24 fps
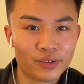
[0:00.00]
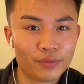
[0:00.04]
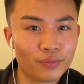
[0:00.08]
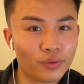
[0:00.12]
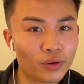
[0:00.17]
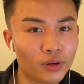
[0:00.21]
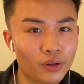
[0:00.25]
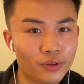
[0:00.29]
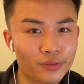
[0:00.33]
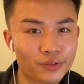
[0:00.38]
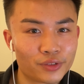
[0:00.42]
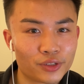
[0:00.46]

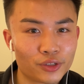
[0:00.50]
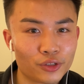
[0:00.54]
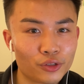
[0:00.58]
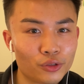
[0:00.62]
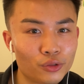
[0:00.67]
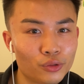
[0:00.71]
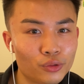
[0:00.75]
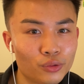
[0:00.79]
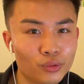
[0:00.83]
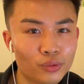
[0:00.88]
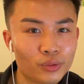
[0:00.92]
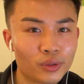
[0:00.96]
involves
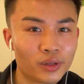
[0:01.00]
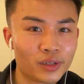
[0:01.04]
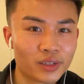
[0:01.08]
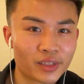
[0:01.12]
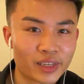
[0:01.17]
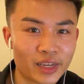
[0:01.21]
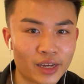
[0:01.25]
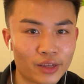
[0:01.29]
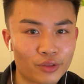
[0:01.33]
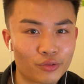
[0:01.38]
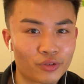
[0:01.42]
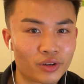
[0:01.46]
you
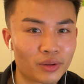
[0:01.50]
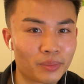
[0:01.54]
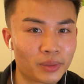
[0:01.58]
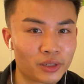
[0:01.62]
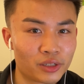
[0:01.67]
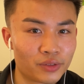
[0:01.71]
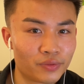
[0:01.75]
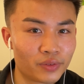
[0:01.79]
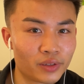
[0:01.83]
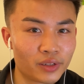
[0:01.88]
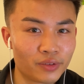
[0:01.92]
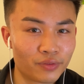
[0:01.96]
gathering a
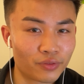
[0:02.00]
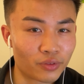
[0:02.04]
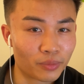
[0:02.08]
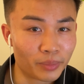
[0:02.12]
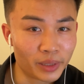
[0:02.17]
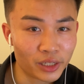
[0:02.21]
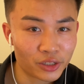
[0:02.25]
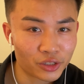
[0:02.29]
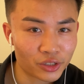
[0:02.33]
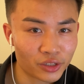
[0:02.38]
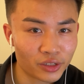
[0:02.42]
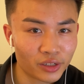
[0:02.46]
bunch of
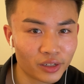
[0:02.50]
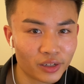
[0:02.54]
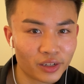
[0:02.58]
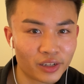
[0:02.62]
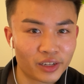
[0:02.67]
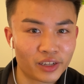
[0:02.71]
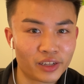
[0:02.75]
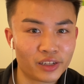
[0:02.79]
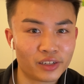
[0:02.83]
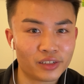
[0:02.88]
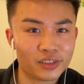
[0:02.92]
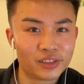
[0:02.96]
information
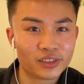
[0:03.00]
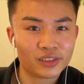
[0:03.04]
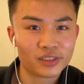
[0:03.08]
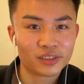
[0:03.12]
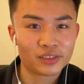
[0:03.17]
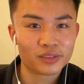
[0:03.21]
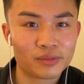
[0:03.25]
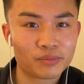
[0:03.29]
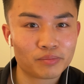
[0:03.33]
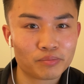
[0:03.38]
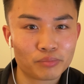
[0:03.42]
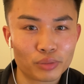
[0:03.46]
and
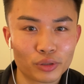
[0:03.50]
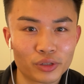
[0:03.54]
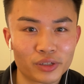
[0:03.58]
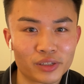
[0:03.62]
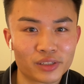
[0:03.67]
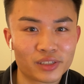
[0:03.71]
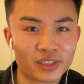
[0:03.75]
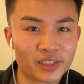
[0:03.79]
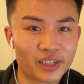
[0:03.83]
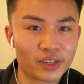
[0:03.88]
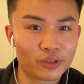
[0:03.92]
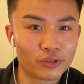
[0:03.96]
putting
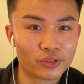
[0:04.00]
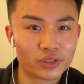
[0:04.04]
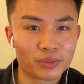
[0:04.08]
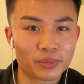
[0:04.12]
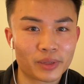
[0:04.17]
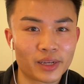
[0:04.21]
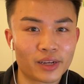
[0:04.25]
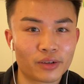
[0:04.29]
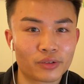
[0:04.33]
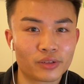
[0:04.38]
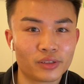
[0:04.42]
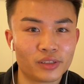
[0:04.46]
together some
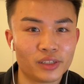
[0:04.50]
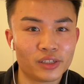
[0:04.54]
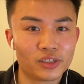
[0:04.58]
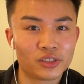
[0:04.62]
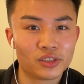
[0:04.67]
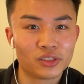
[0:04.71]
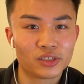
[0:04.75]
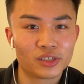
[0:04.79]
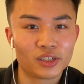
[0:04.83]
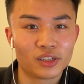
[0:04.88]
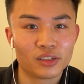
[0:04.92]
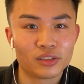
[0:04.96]

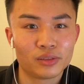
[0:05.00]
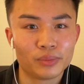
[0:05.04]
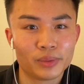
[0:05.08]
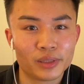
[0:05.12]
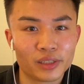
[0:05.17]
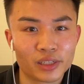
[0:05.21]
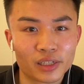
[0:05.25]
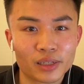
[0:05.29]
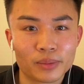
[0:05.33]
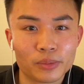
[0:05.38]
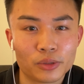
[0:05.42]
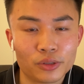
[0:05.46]
calculations to
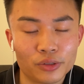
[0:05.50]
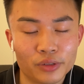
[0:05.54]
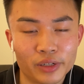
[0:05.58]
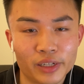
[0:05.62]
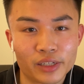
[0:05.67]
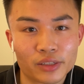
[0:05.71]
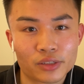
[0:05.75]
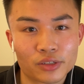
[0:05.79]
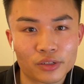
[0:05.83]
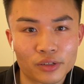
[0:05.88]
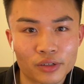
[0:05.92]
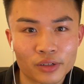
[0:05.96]
ultimately come to an
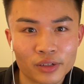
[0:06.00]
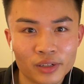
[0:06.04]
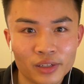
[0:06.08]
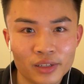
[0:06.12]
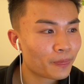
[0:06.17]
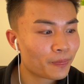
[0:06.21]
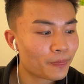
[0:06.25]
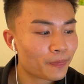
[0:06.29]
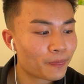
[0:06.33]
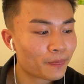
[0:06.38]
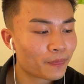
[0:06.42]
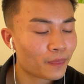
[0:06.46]
answer.
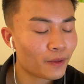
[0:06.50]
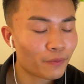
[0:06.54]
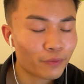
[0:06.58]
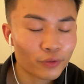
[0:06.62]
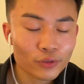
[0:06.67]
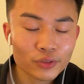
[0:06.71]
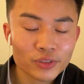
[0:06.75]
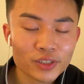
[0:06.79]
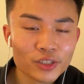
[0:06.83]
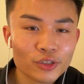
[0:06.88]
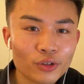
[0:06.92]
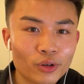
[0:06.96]
The
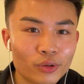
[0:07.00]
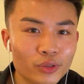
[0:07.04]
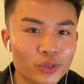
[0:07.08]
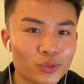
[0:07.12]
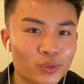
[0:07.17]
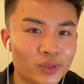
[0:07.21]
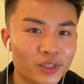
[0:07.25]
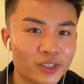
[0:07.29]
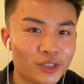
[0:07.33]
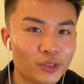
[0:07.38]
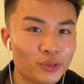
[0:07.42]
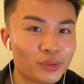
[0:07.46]
first thing you always
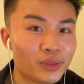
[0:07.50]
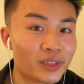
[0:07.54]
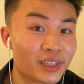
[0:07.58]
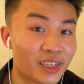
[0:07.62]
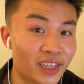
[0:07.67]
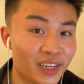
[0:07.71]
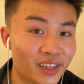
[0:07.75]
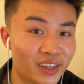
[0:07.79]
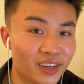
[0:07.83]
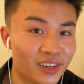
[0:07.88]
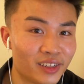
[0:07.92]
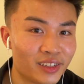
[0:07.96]
want to do,
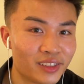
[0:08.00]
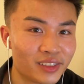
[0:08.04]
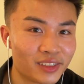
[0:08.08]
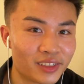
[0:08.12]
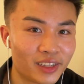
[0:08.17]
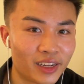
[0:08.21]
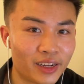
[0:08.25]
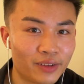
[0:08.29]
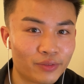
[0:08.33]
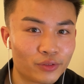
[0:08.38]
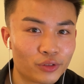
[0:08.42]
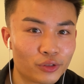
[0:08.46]
again,
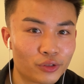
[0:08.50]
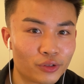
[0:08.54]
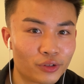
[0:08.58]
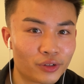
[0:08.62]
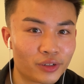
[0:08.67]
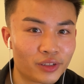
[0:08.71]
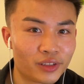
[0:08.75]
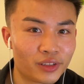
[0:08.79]
after